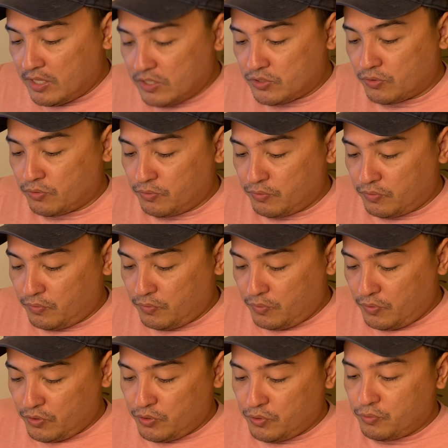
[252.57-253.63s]
So
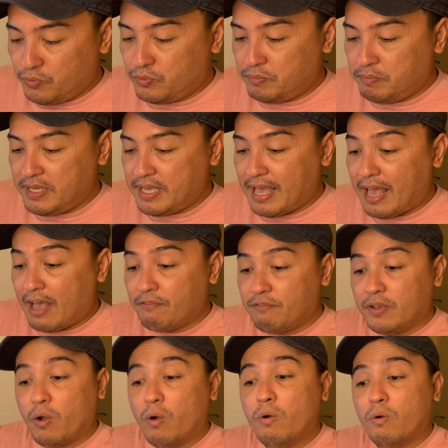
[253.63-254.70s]
you would be
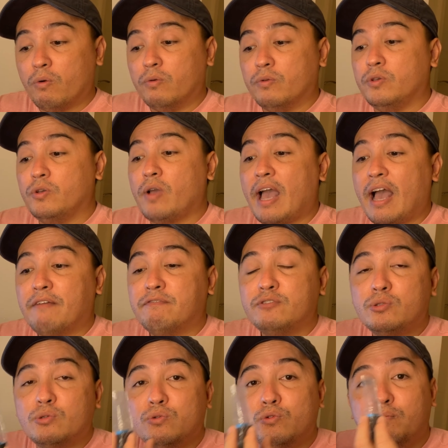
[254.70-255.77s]
having, you have
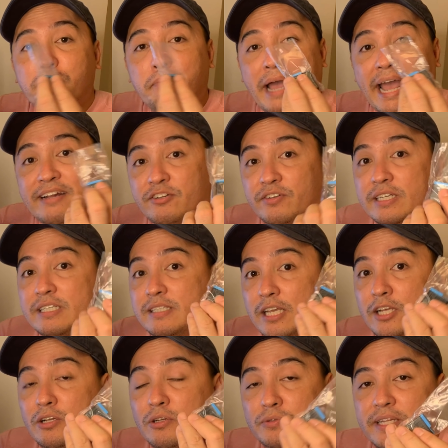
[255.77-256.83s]
2 batteries
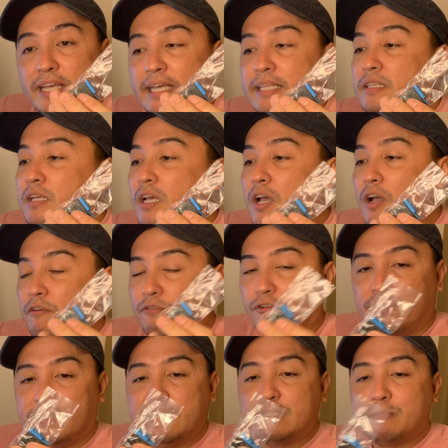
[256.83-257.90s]
included
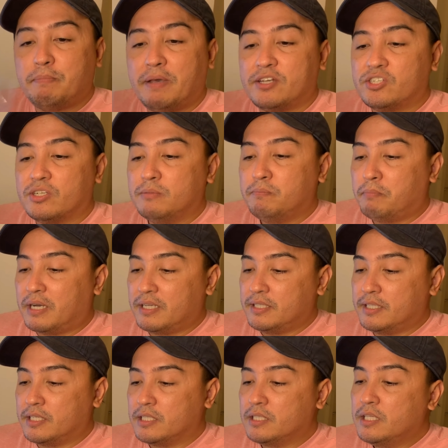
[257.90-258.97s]
for this special
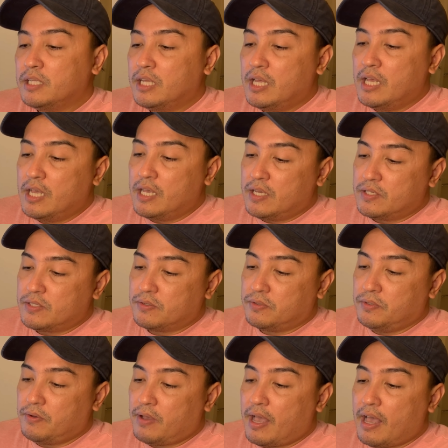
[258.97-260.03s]
bundle. So
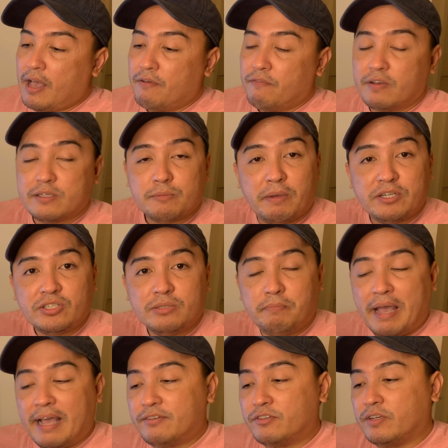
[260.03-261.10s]
you have a special
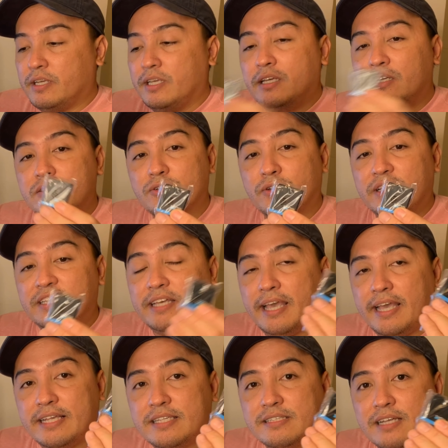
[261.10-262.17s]
battery, so in
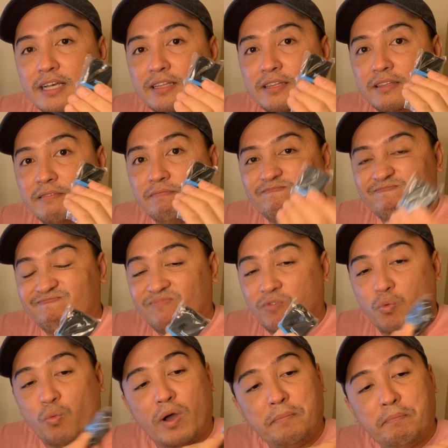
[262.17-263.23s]
case that
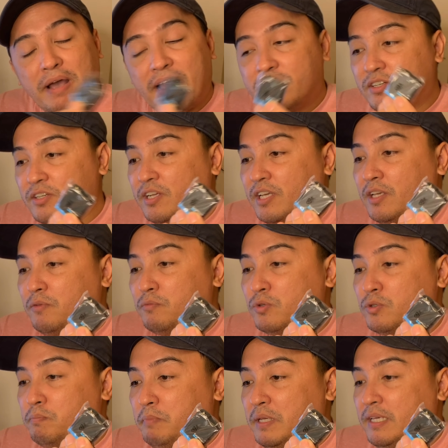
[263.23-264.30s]
one battery
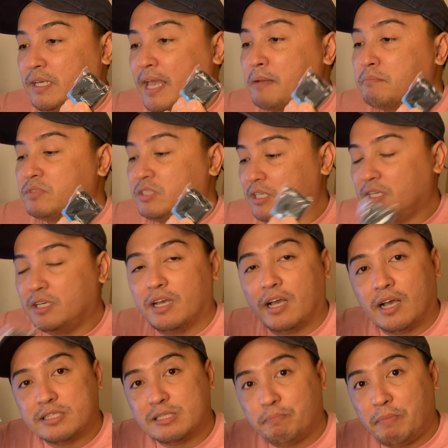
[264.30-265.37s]
would be empty,
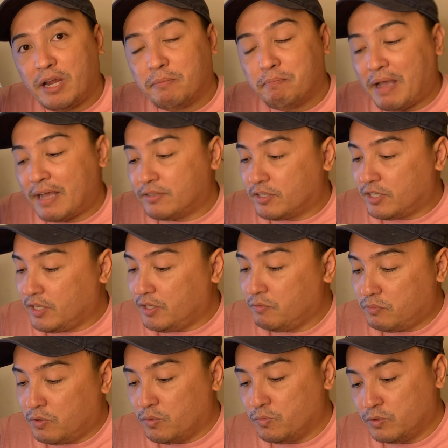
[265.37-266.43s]
a spare battery
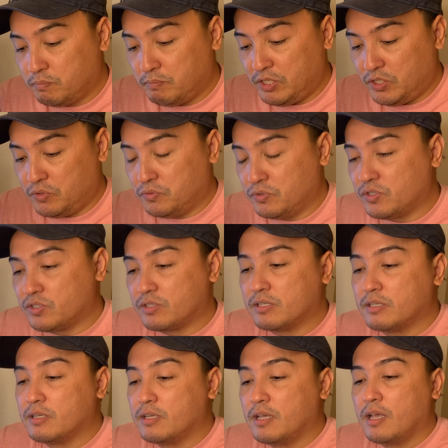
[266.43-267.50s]
would be
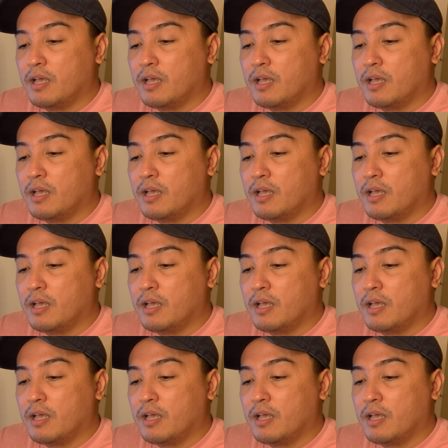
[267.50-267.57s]
used